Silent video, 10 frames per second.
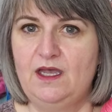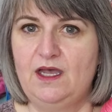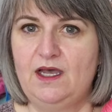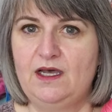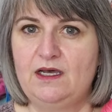
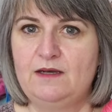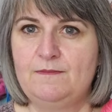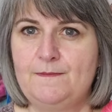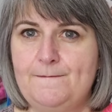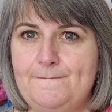
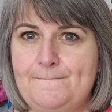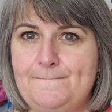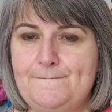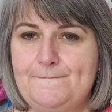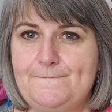Um,
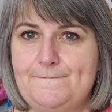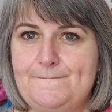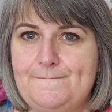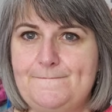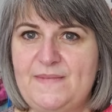
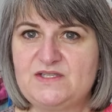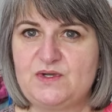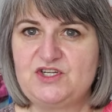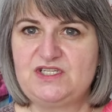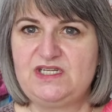so
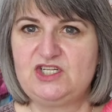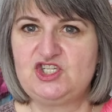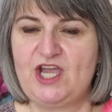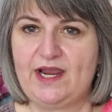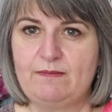I just need to
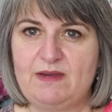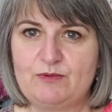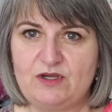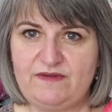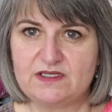check my
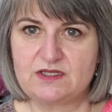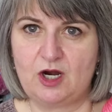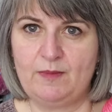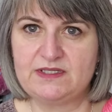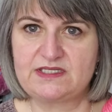previous
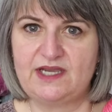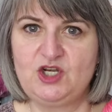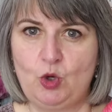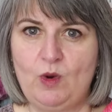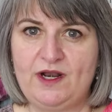garments because I
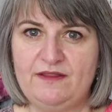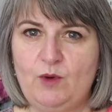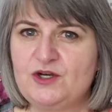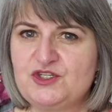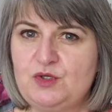know one, of the,
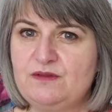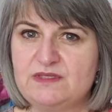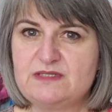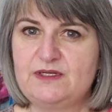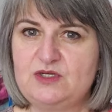one or two of them
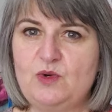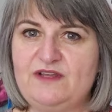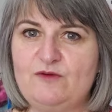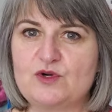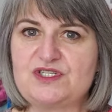is about a
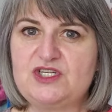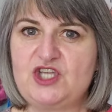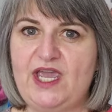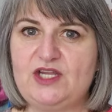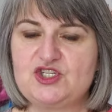24 stitch
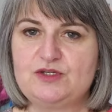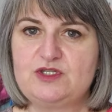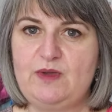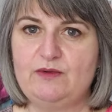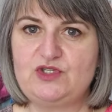gauge
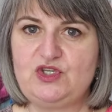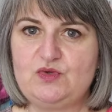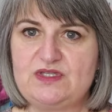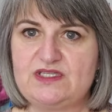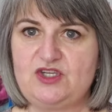to be able to
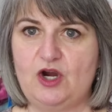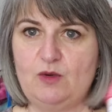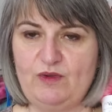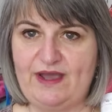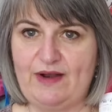use this
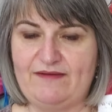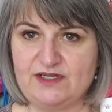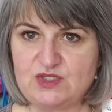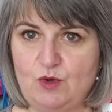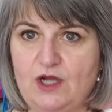yarn without having
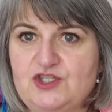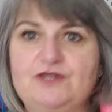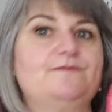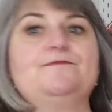to swatch